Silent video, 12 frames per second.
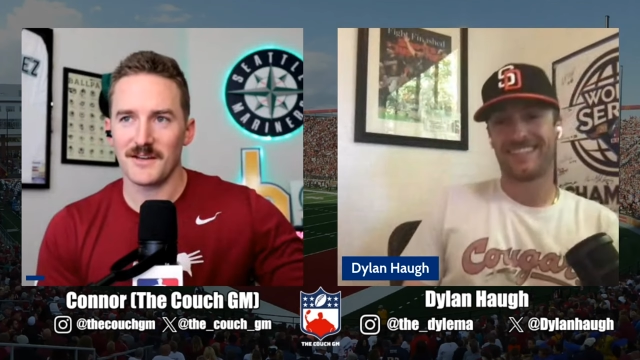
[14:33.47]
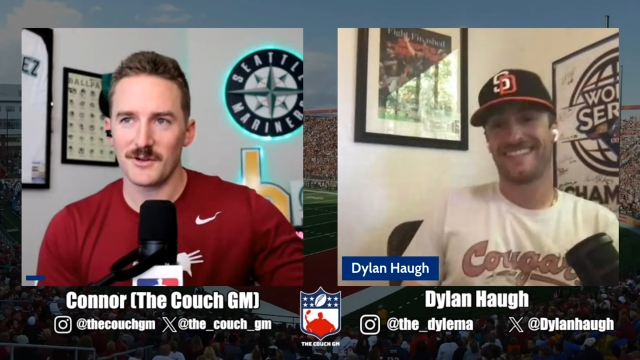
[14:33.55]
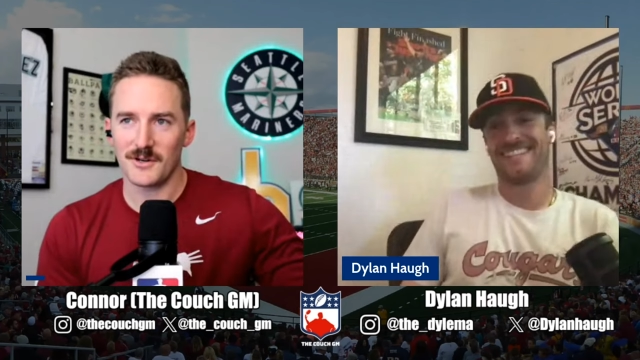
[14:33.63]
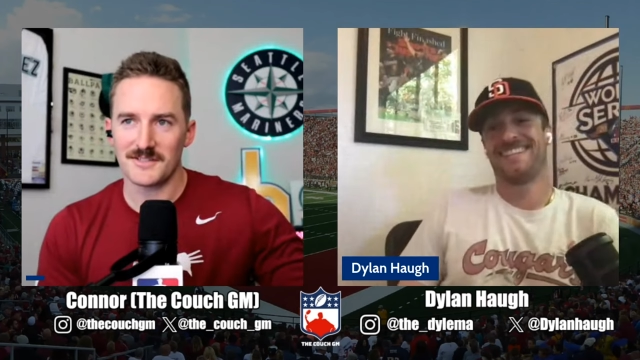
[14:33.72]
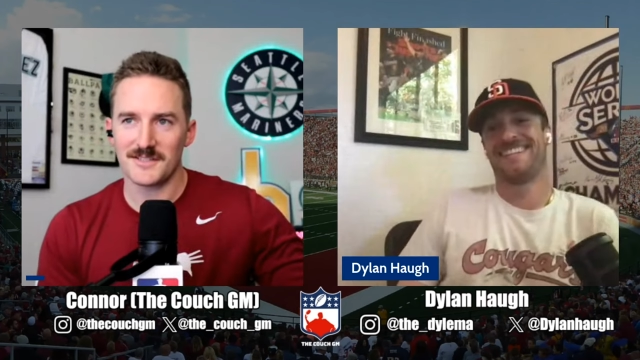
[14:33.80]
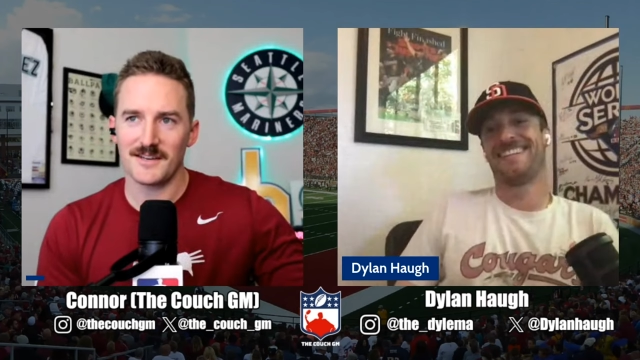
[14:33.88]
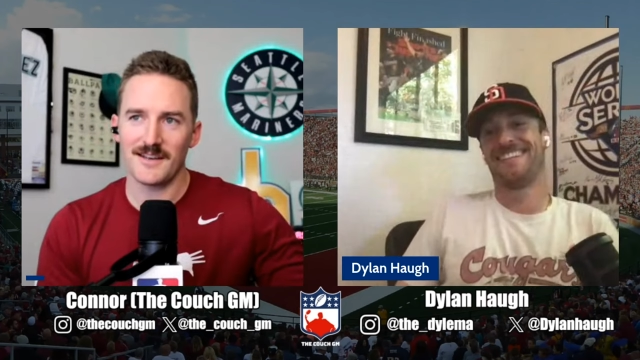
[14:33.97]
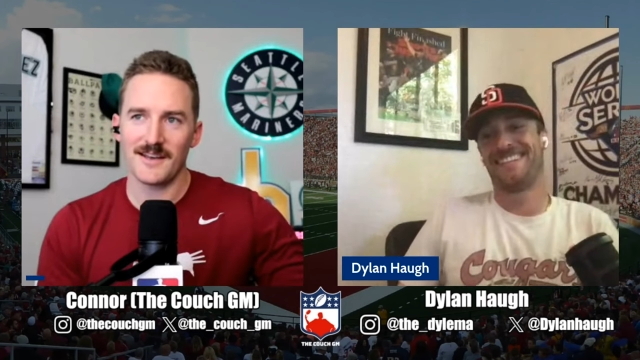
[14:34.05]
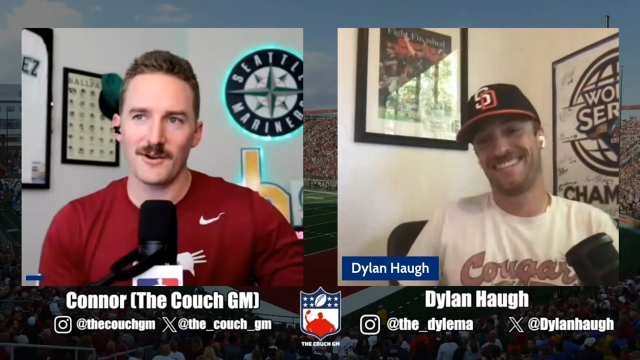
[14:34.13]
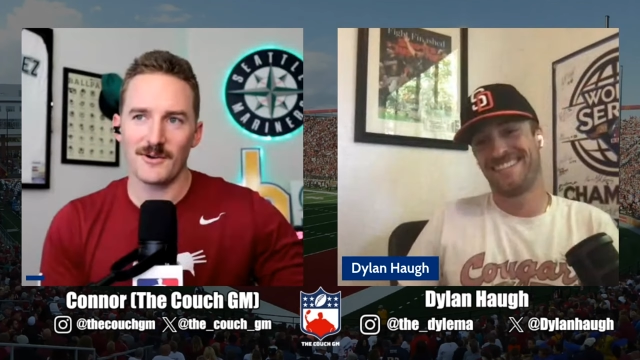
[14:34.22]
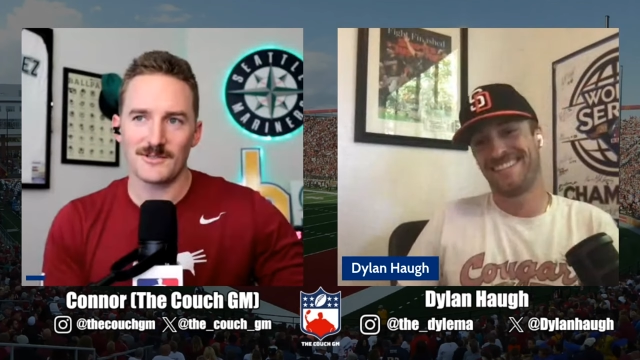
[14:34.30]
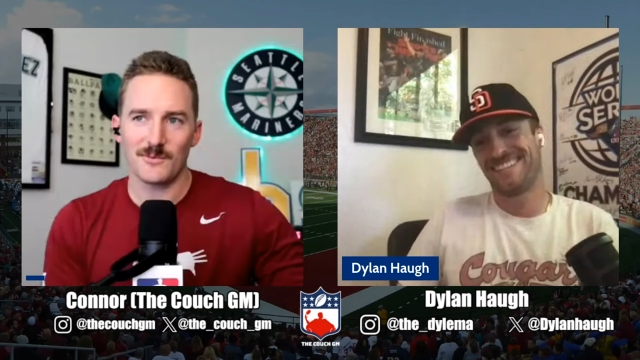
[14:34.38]
Speaker 1: down there in San
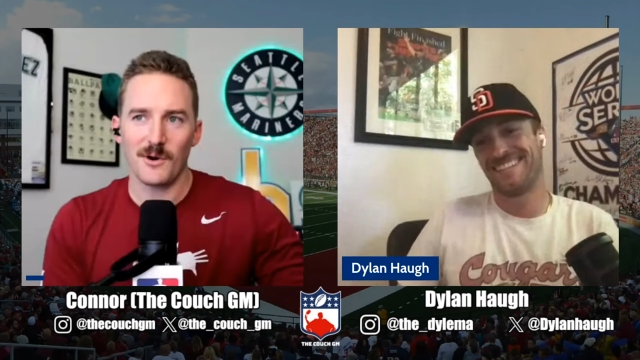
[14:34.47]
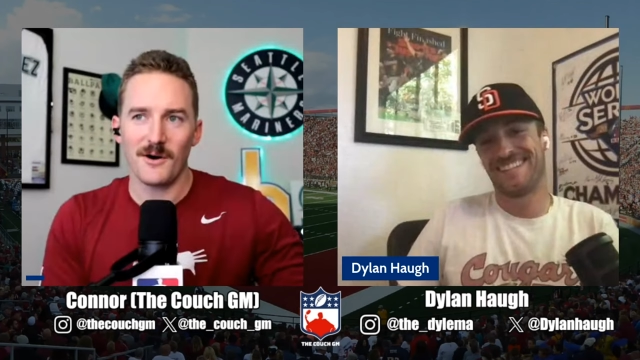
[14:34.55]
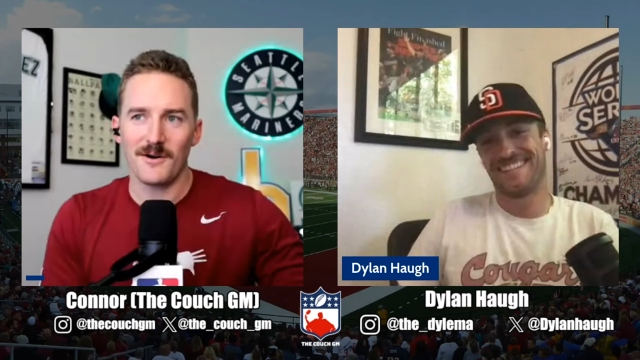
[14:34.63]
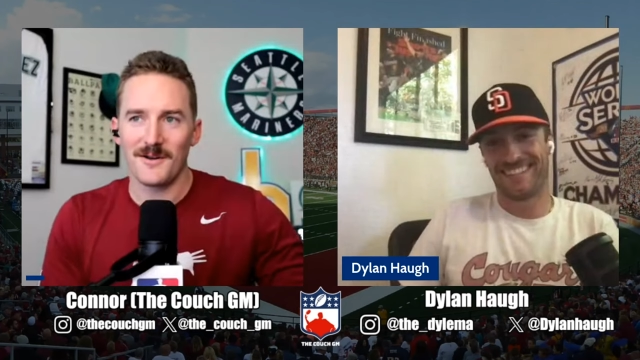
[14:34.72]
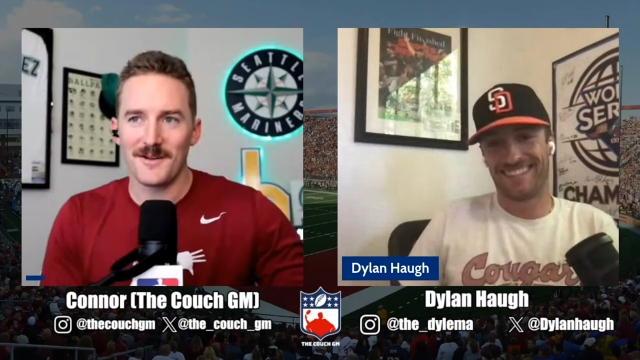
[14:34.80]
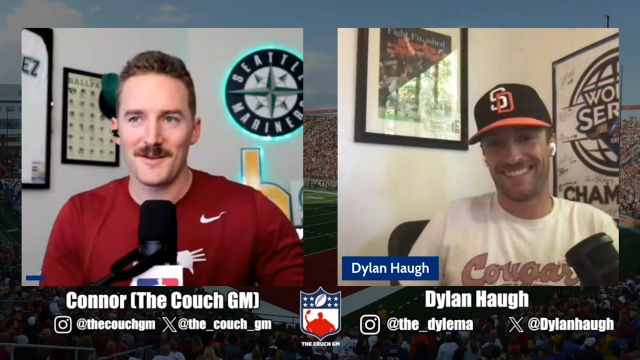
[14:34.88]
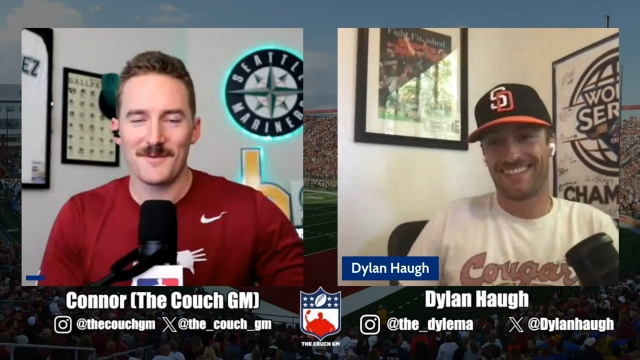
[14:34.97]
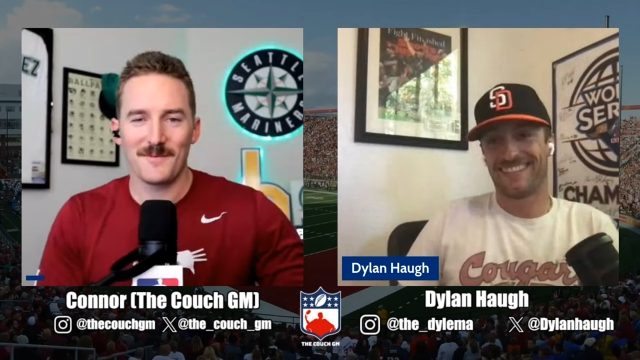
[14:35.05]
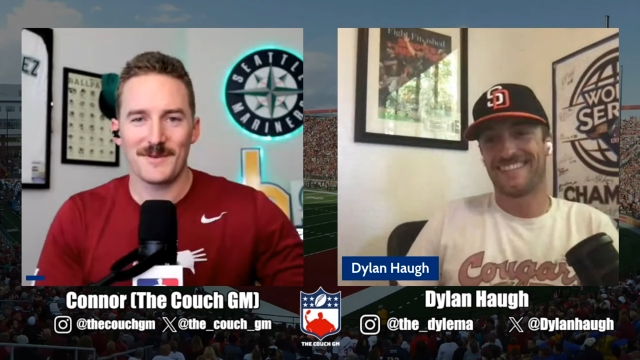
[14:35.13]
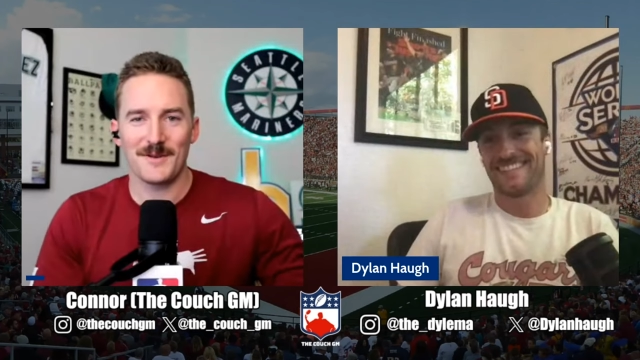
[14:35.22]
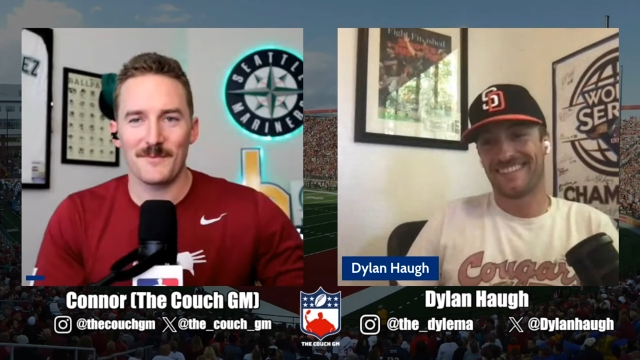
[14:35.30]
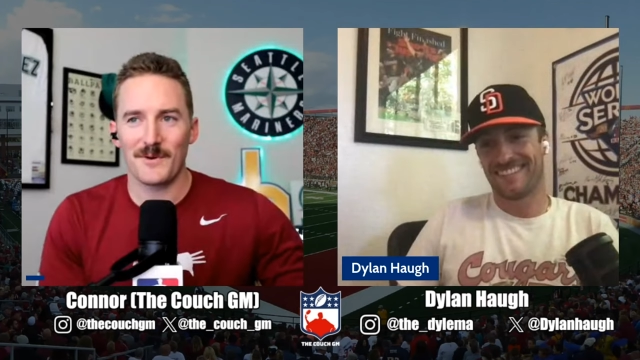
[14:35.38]
Diego as well.
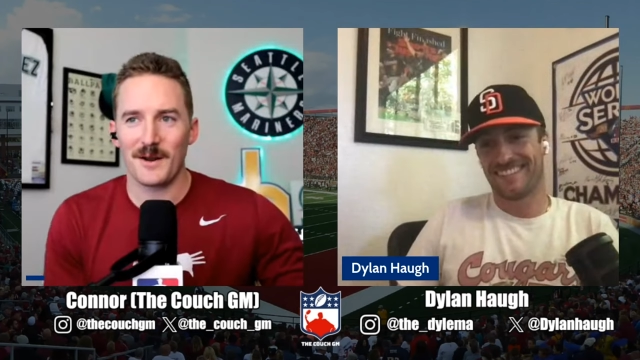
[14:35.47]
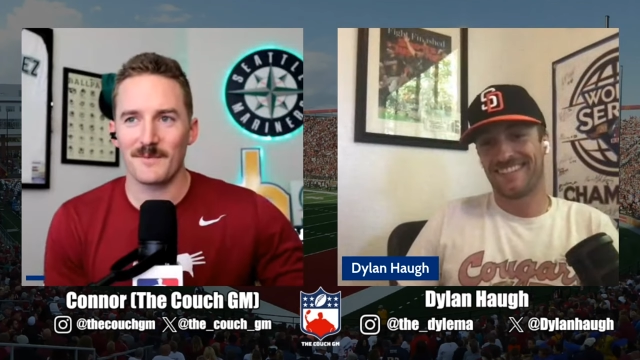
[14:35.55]
Some